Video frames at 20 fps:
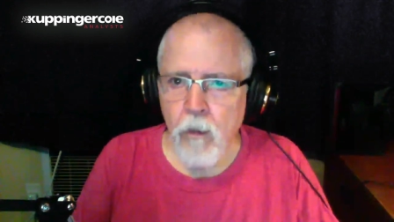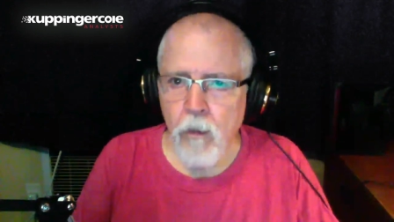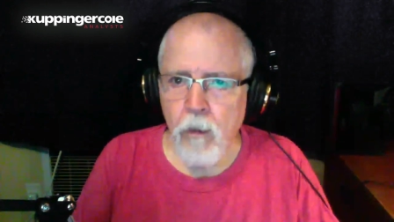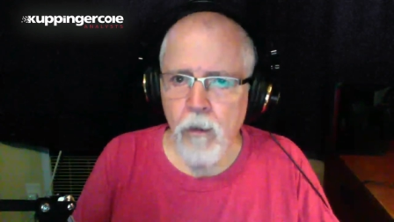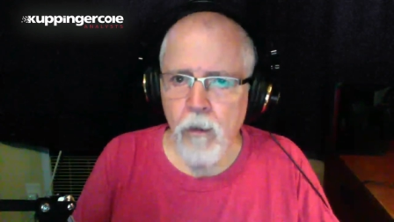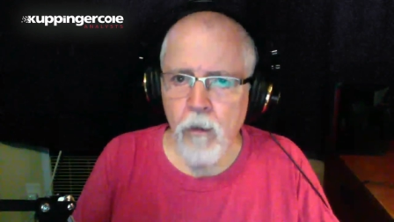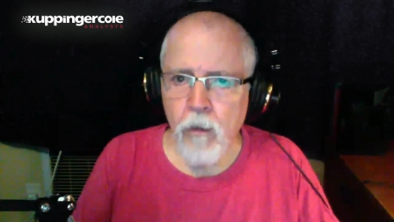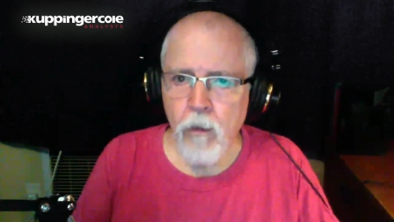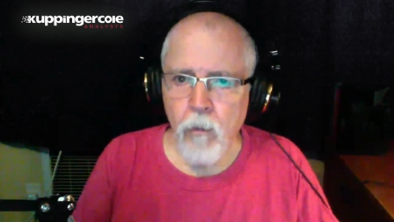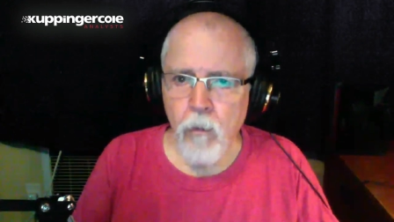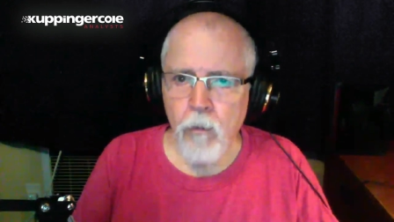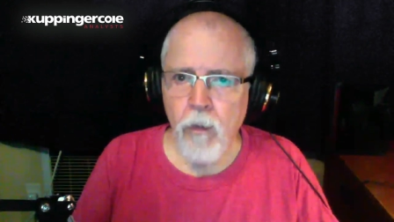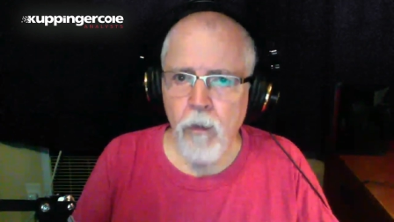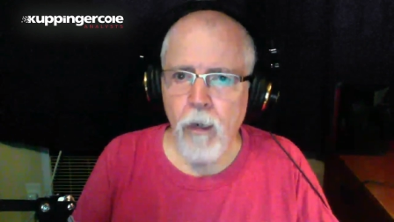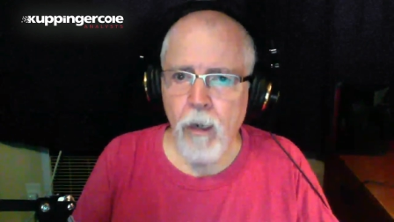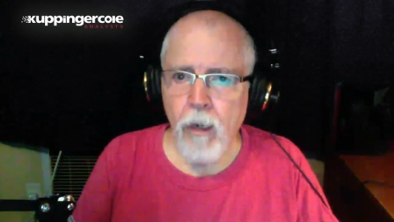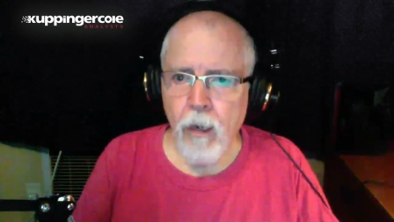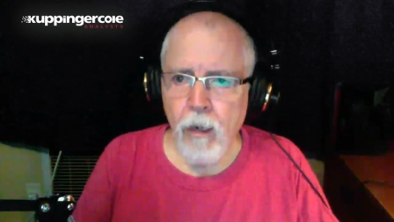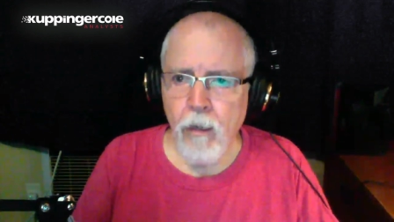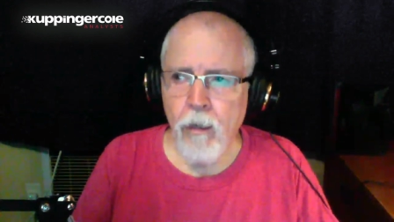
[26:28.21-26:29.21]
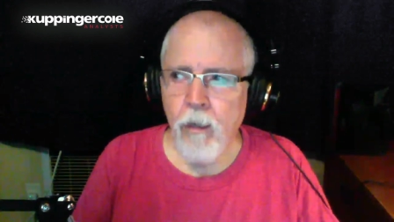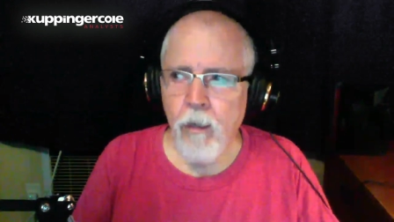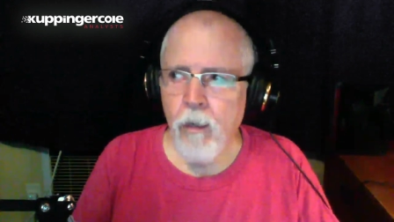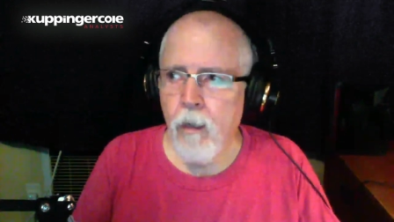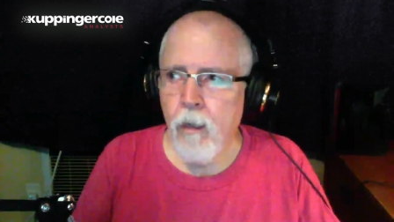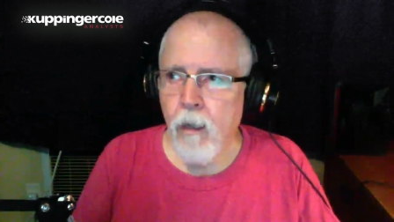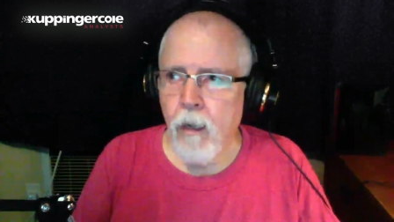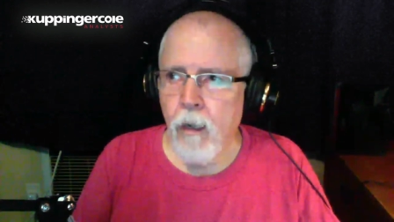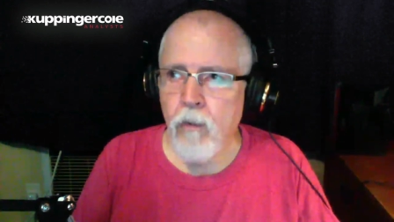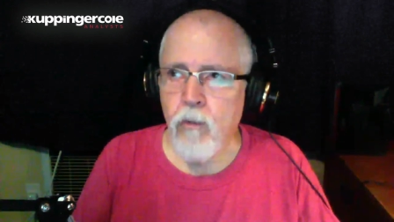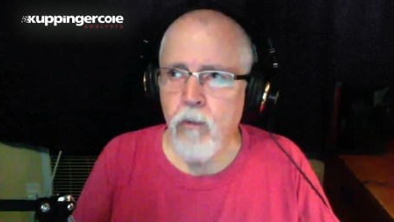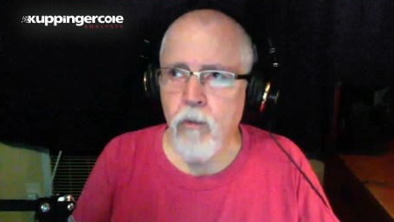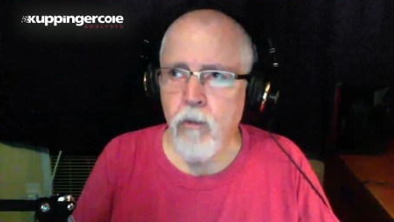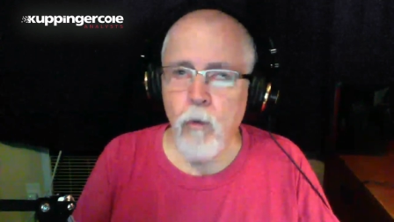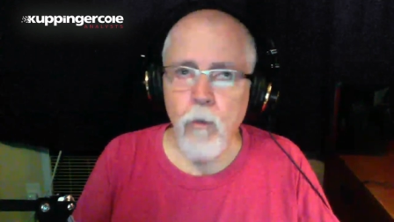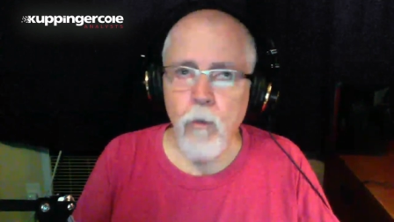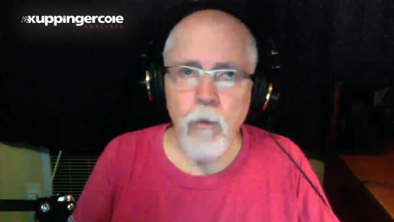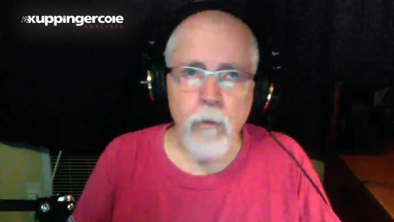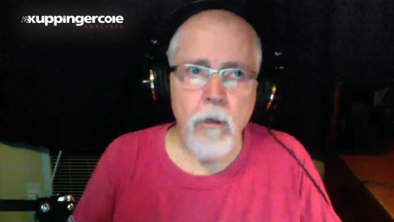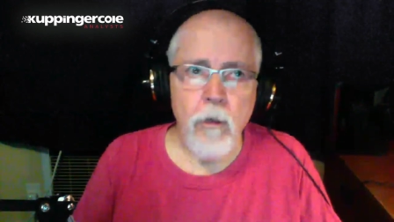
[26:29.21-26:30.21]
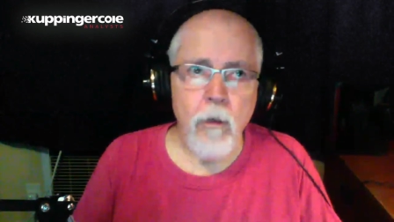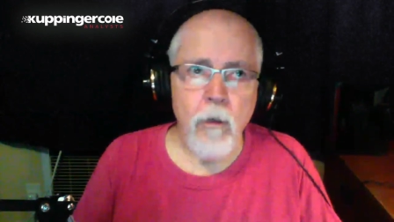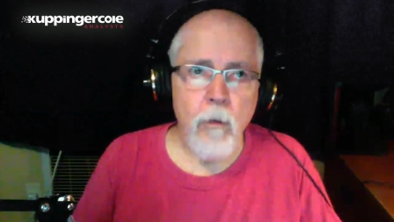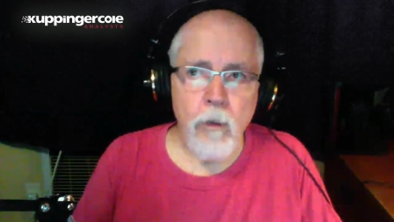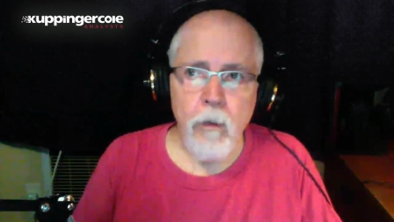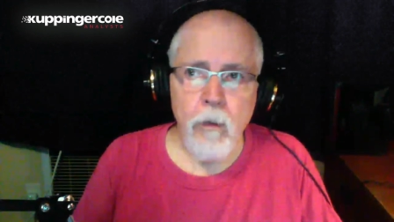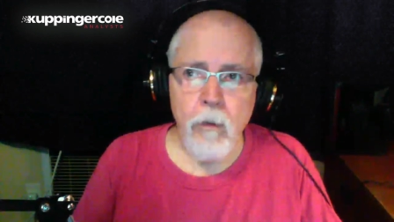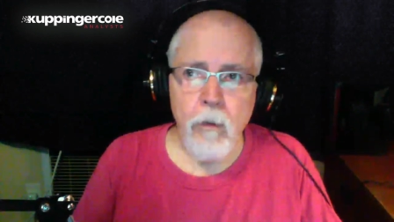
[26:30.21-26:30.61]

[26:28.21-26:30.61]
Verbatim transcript: You know that, and and so you know,